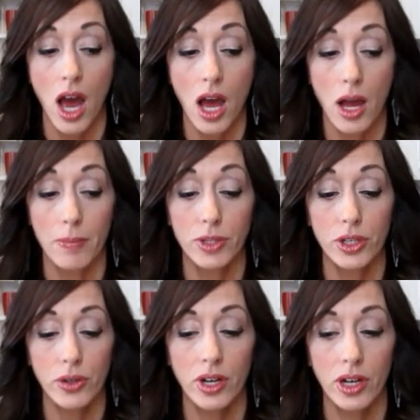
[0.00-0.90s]
um,
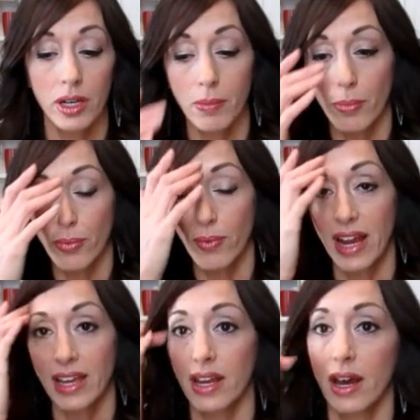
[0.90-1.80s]
you could
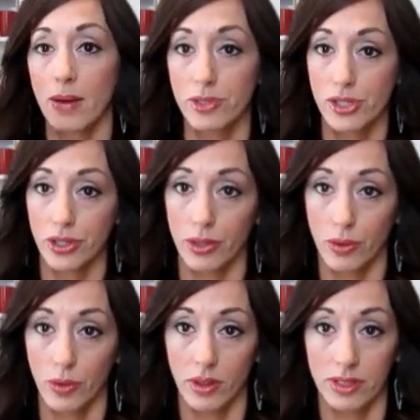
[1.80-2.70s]
break it up
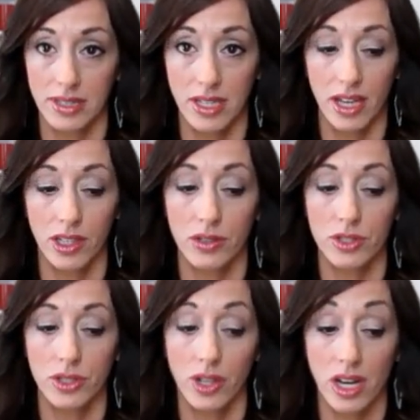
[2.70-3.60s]
to say you
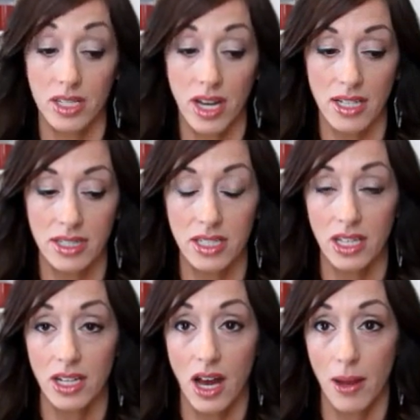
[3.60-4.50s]
do your
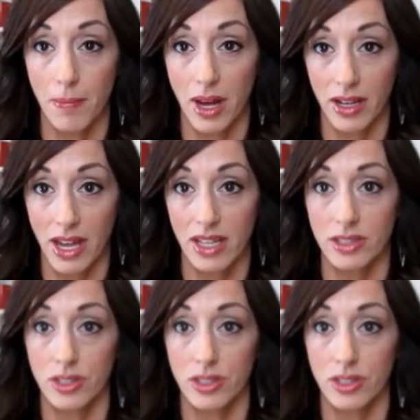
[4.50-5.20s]
dusting on Monday,